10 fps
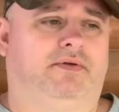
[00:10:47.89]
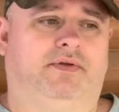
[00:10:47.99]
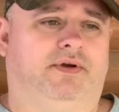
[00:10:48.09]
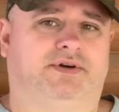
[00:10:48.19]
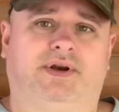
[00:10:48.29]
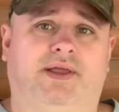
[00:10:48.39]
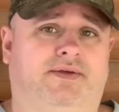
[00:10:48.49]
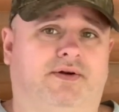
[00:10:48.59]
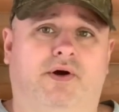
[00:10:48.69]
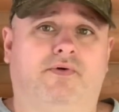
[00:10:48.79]
there's
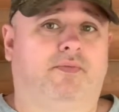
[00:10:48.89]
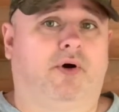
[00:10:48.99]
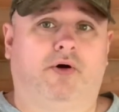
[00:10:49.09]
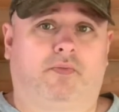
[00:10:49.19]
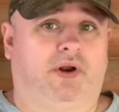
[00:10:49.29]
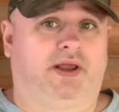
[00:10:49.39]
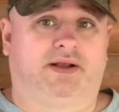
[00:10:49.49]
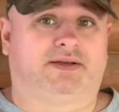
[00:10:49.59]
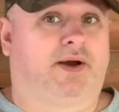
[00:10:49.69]
nothing wrong with bulk blends,